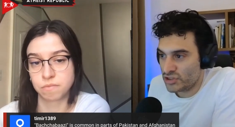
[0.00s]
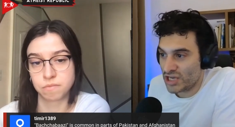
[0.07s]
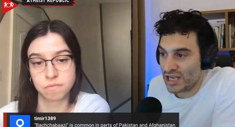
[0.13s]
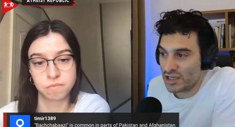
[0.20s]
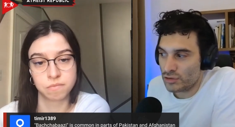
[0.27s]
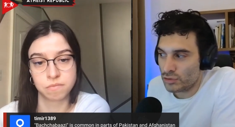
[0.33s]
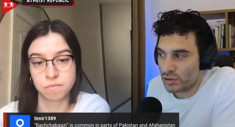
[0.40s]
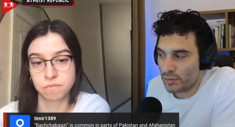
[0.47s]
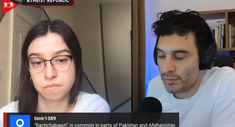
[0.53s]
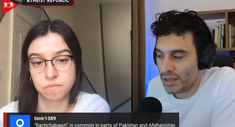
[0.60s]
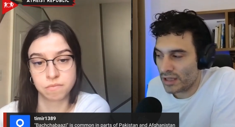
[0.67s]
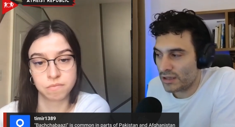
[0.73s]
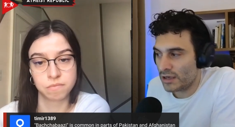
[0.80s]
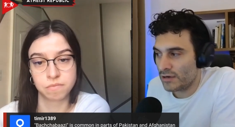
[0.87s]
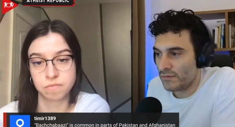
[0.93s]
Speaker 1: chained to the
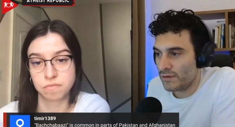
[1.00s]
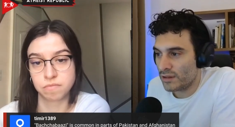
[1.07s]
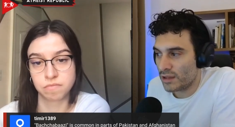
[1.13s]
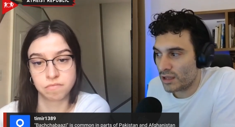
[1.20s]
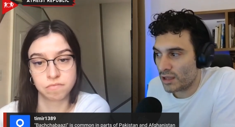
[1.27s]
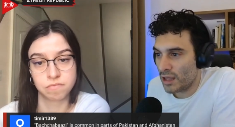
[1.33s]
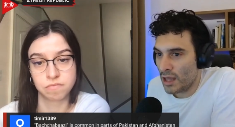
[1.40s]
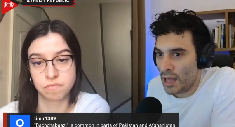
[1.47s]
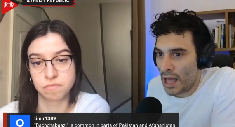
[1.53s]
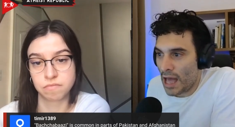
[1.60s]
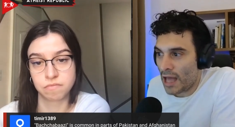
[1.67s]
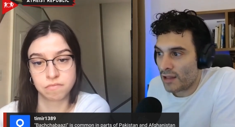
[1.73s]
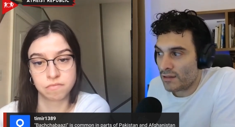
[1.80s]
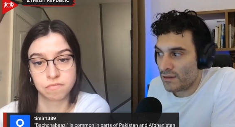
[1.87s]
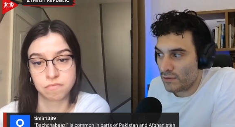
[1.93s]
bed and everything.
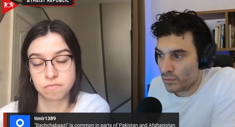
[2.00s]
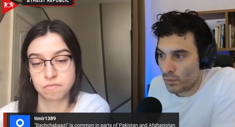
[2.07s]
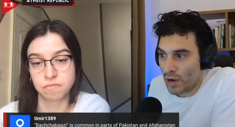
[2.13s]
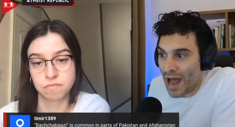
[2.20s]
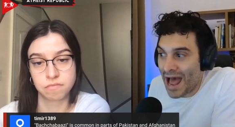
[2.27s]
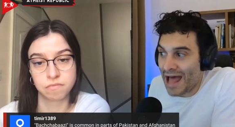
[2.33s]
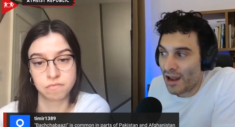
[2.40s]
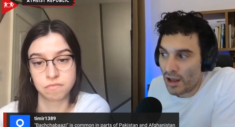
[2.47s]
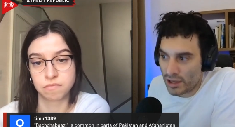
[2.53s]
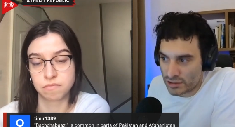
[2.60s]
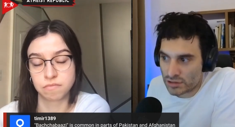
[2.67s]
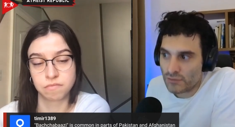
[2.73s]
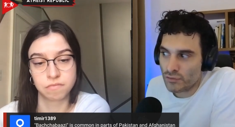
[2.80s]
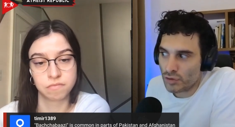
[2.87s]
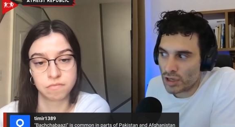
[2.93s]
And these were allies
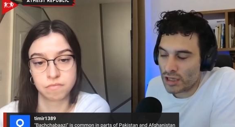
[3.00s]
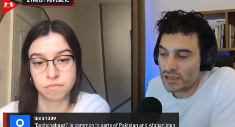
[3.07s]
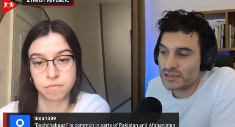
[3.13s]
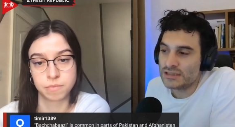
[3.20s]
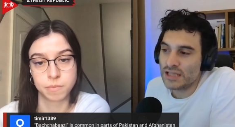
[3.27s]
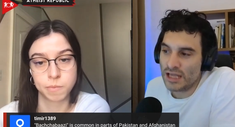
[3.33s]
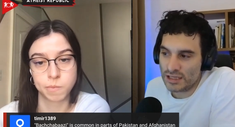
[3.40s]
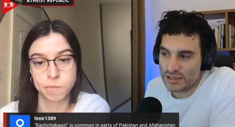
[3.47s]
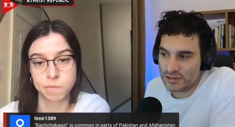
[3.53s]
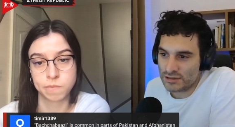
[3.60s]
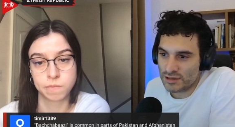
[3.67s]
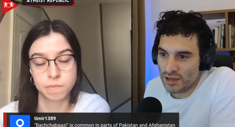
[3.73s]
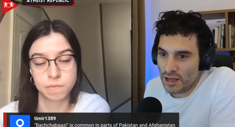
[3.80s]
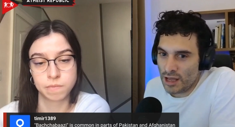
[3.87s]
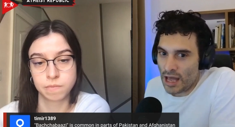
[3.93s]
of the United States,
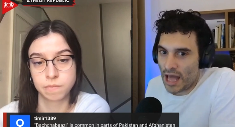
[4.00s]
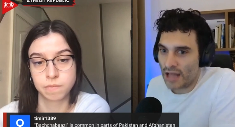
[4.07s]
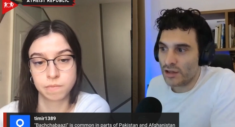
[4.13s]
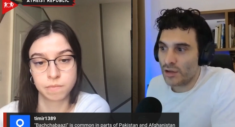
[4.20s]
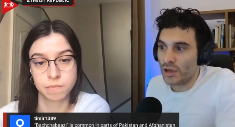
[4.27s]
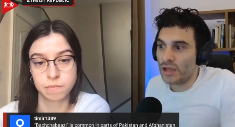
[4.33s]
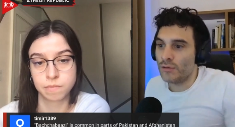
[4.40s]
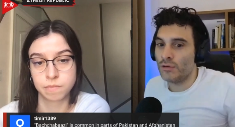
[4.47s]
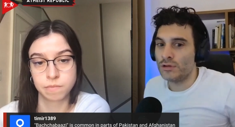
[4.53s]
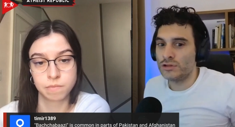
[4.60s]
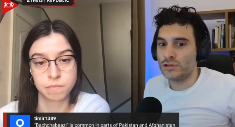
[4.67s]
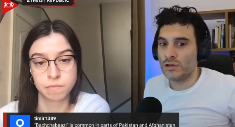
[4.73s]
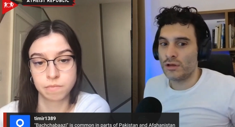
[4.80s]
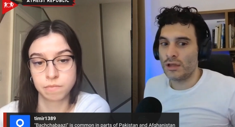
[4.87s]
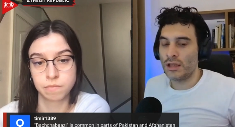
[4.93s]
and it
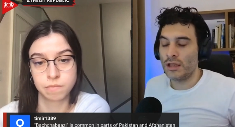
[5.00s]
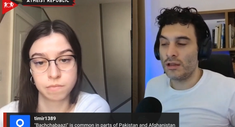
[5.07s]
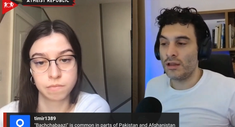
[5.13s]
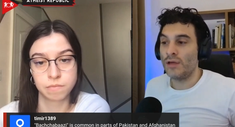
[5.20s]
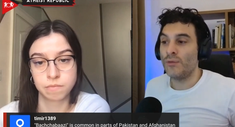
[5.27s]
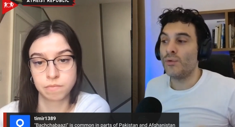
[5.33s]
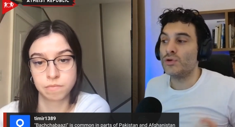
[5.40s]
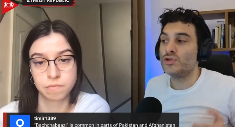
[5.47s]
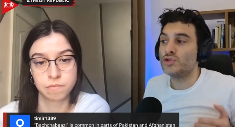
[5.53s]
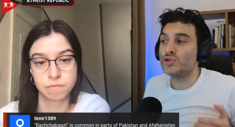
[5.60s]
was it was